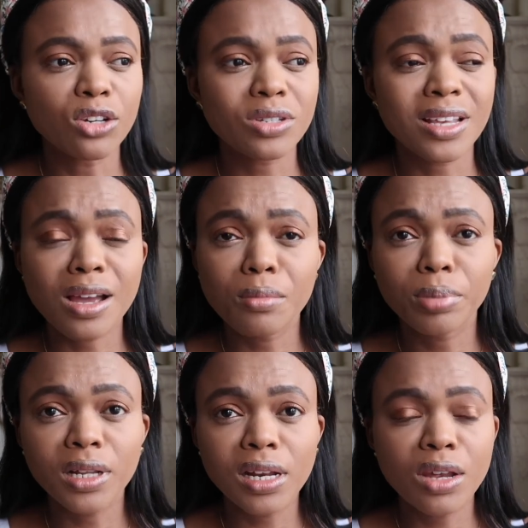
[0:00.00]
just like
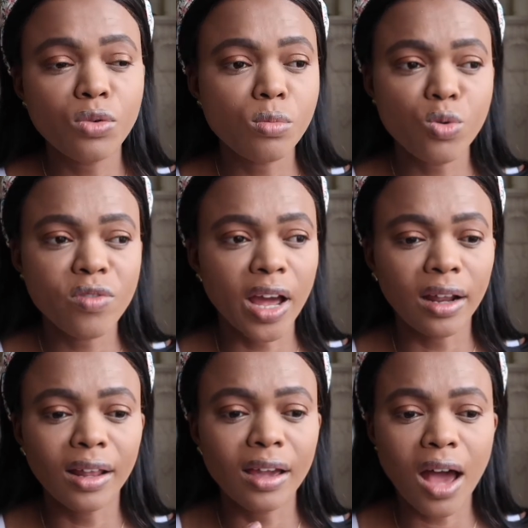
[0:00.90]
completely remove kind
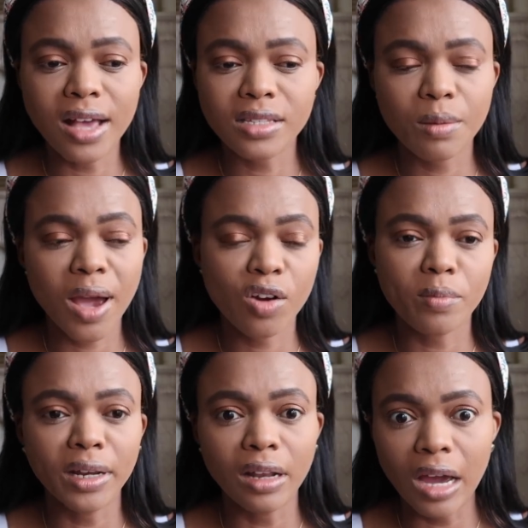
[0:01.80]
of like gossip out of
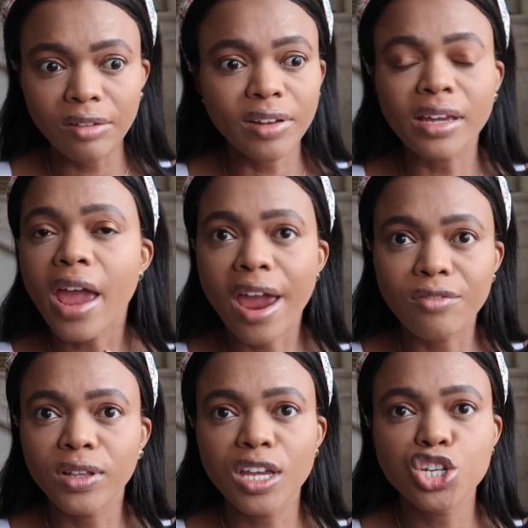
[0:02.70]
my life, like
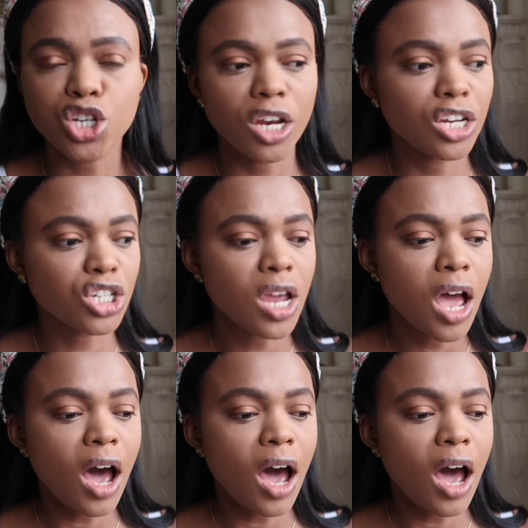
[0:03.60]
everything changed.